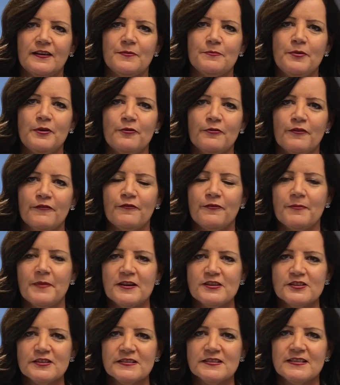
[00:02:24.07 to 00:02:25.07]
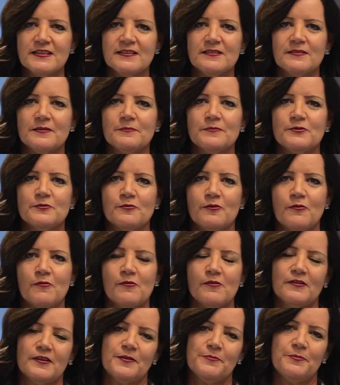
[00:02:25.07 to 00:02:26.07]
computer information systems
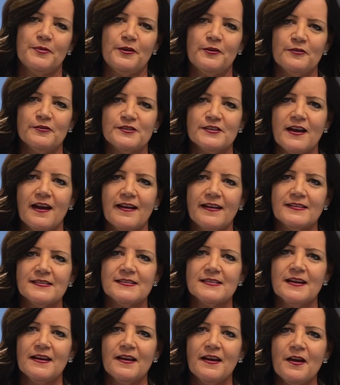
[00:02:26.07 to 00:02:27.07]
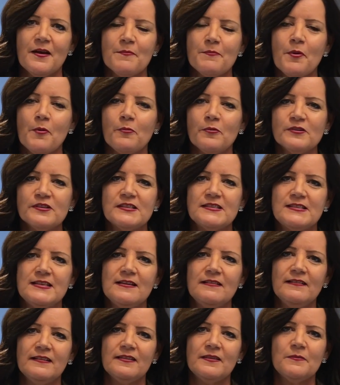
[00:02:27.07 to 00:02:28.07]
or computer science, but we're
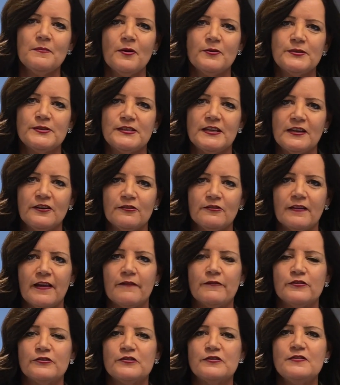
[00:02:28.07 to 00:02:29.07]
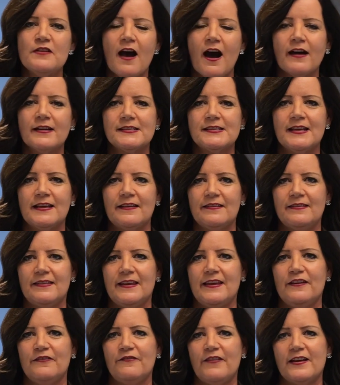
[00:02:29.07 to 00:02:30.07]
still at the most senior levels, not seeing
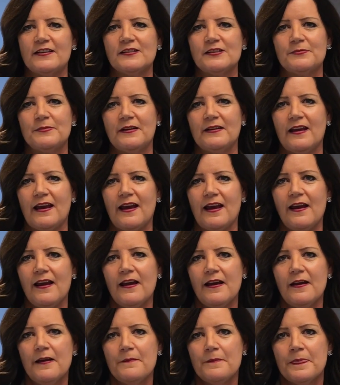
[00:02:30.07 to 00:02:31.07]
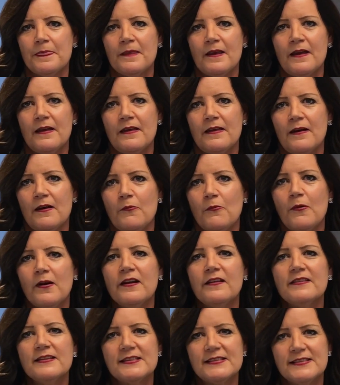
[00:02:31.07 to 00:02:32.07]
the advancement.
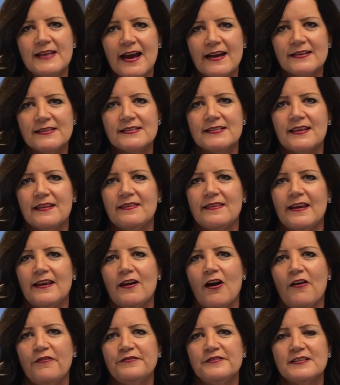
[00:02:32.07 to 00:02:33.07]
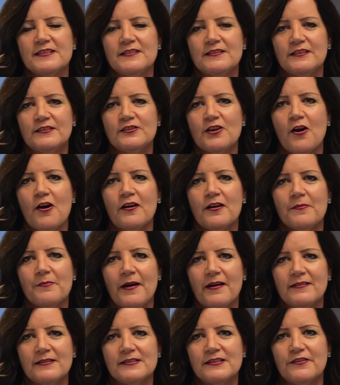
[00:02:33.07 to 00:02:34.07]
One of the stats that they often talk
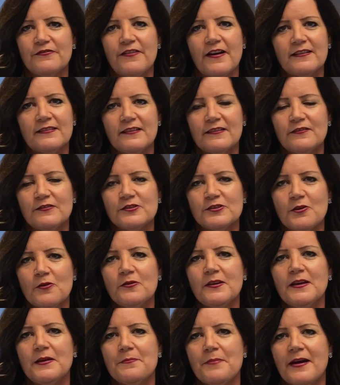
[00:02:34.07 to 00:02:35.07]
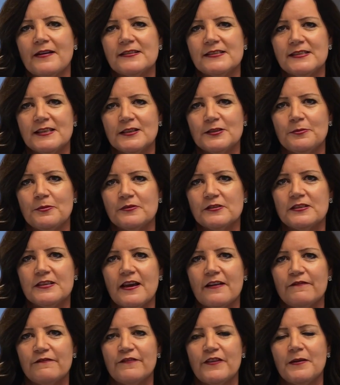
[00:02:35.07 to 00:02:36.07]
about is the fact that there's only about
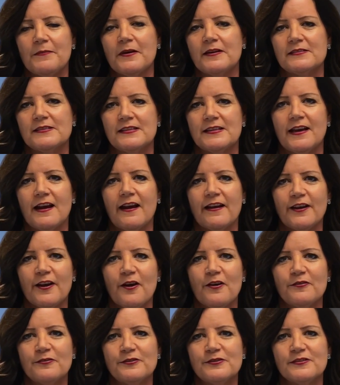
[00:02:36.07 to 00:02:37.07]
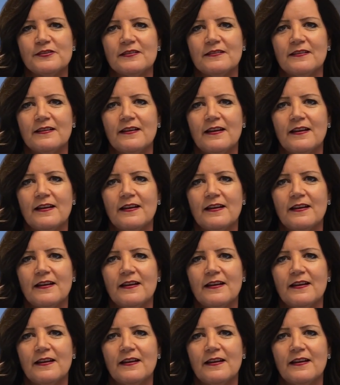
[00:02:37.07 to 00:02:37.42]
6% female CIOs.